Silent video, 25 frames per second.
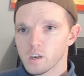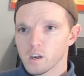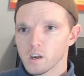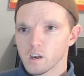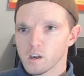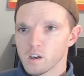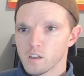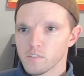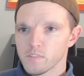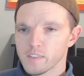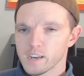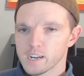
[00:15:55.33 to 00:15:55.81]

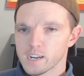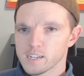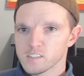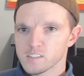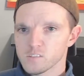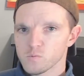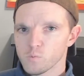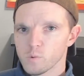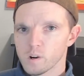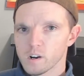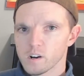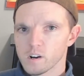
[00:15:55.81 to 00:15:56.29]
Uh,
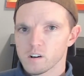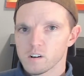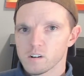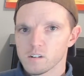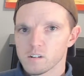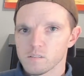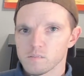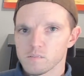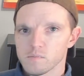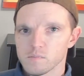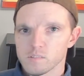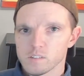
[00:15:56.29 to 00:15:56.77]
that's
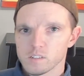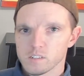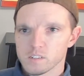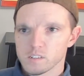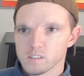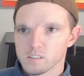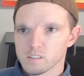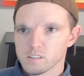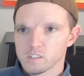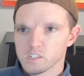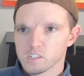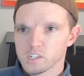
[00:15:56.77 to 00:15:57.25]
where
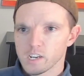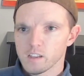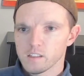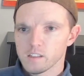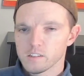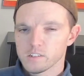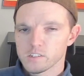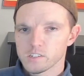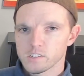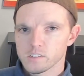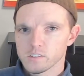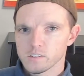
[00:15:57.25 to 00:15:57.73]
the the
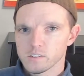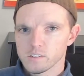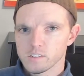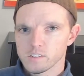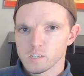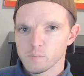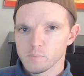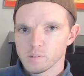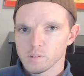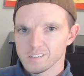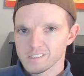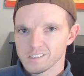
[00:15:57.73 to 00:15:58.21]
challenges
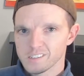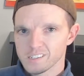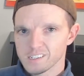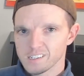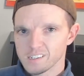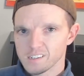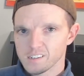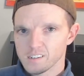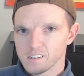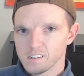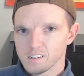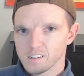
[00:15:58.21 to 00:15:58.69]

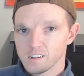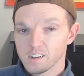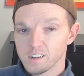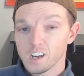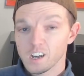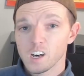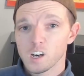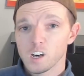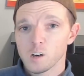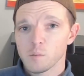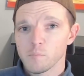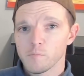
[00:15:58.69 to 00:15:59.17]
typically
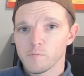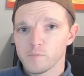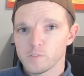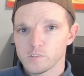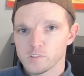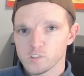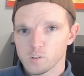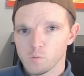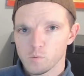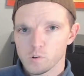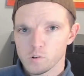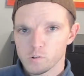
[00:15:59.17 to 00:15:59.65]
come
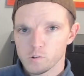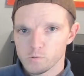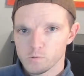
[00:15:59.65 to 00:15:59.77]
for someone